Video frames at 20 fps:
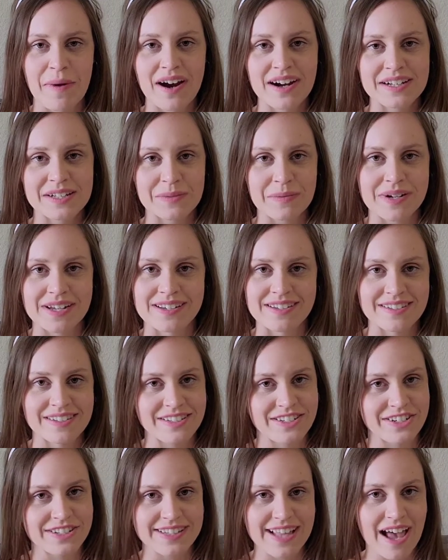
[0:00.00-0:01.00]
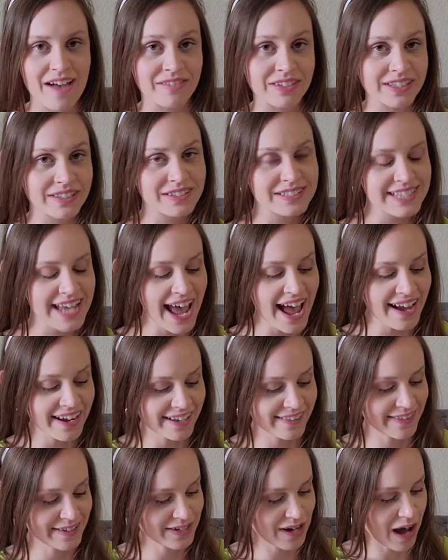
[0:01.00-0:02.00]
Parks ones just have a little tag
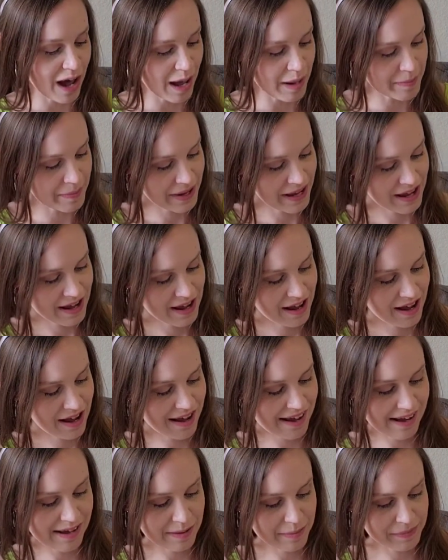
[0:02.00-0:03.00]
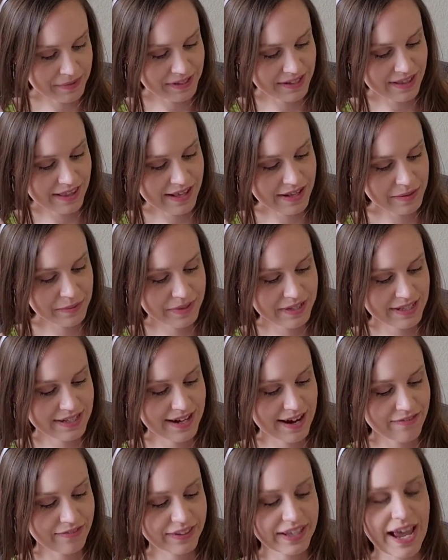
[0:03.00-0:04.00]
at the top. So these ones
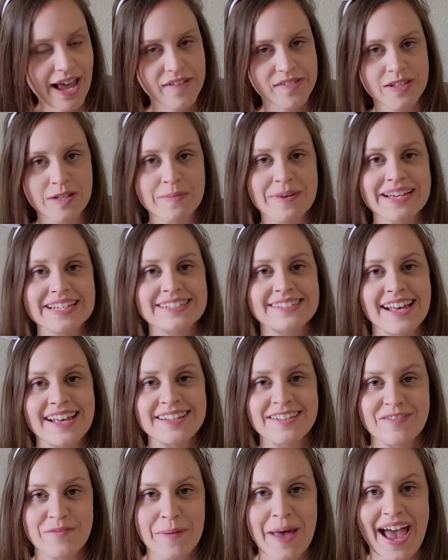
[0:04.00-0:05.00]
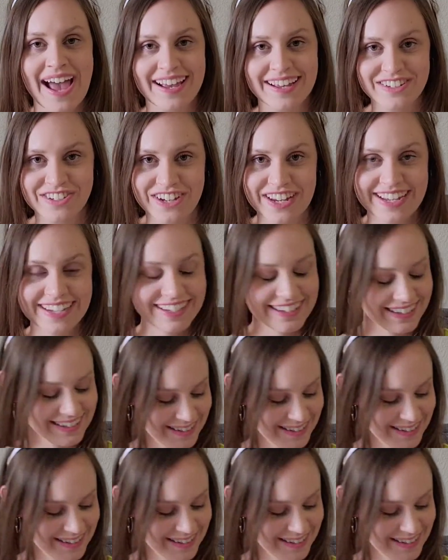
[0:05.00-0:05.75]
definitely have some excessive packaging.